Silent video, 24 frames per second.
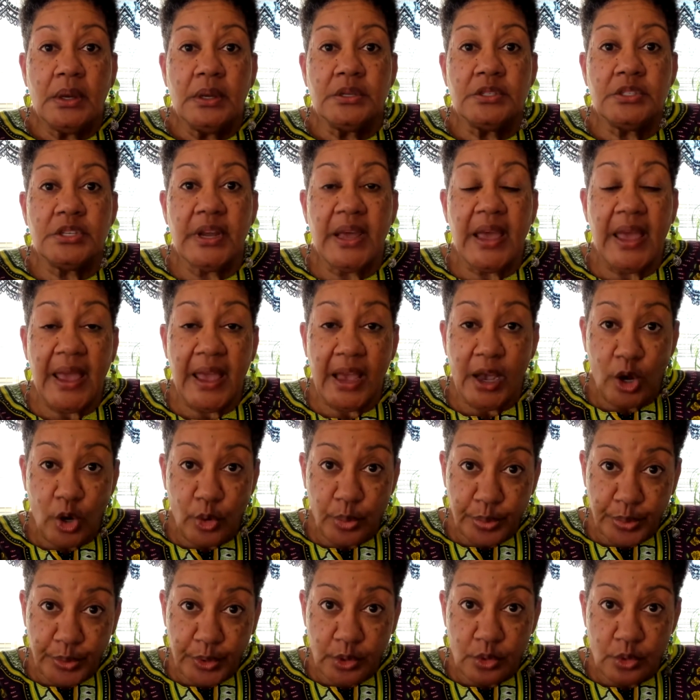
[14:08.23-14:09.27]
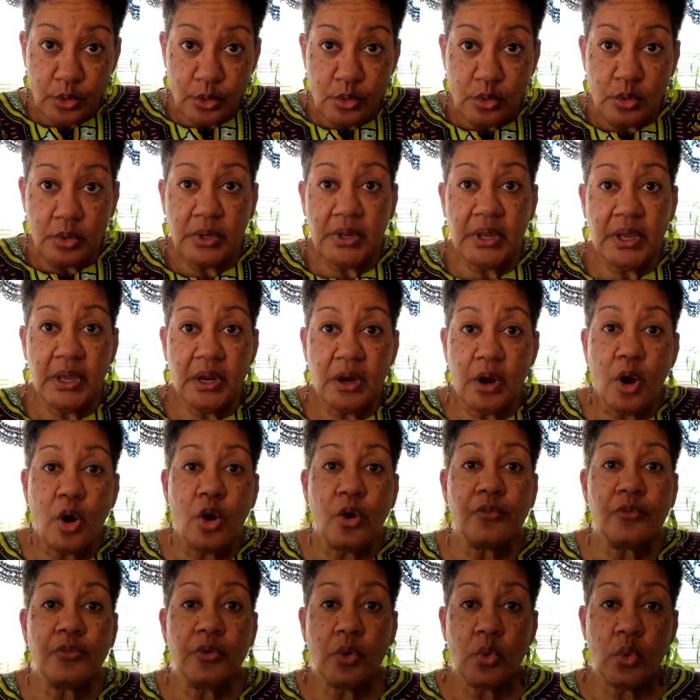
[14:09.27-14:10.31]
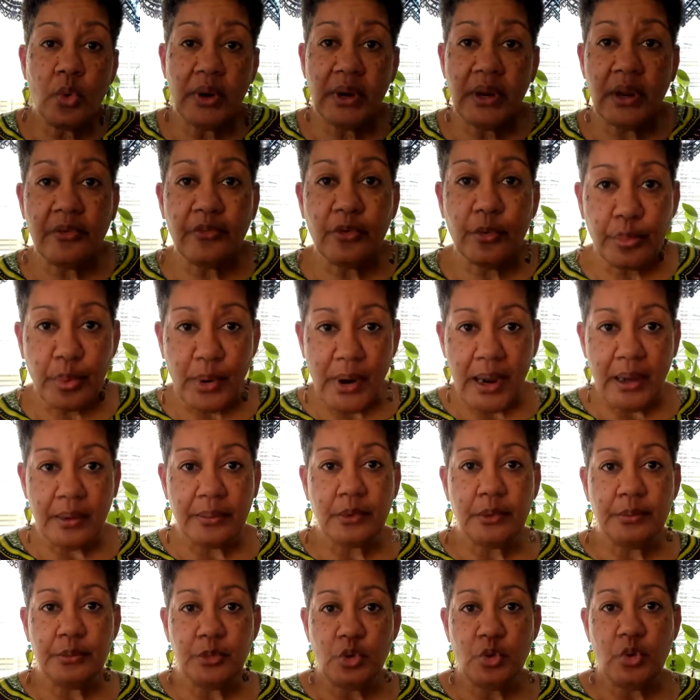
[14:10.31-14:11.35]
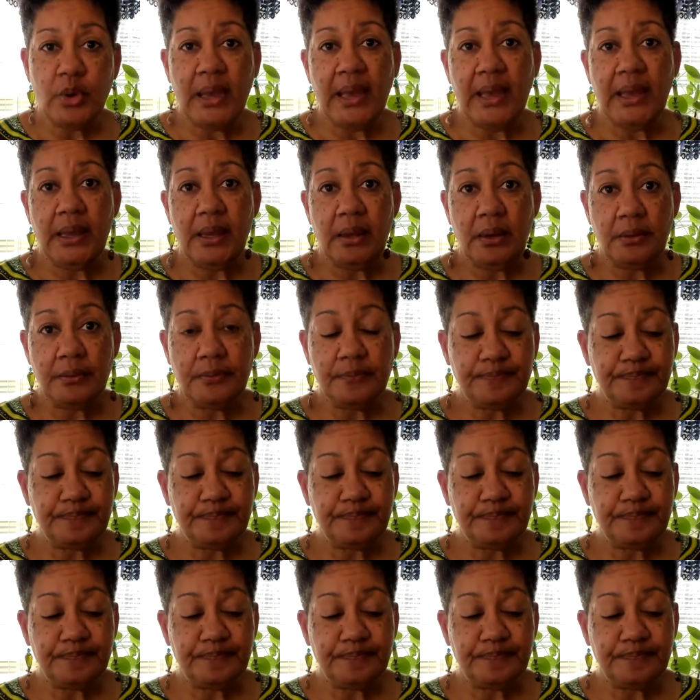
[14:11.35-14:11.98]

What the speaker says: to help you get over whatever problem you had.